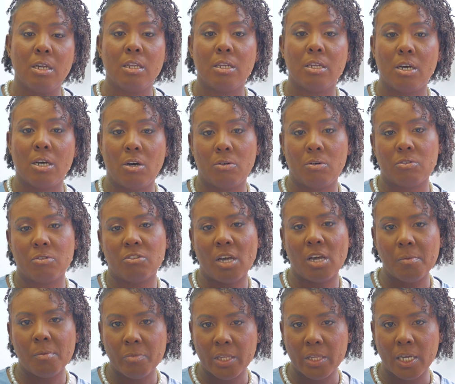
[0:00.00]
Now,
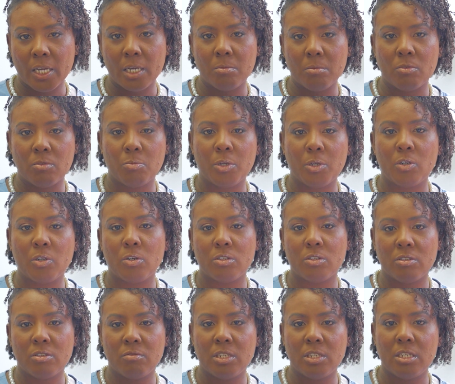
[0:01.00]
sometimes because
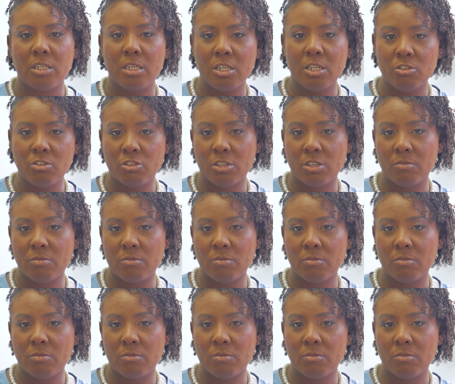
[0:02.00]
of the nature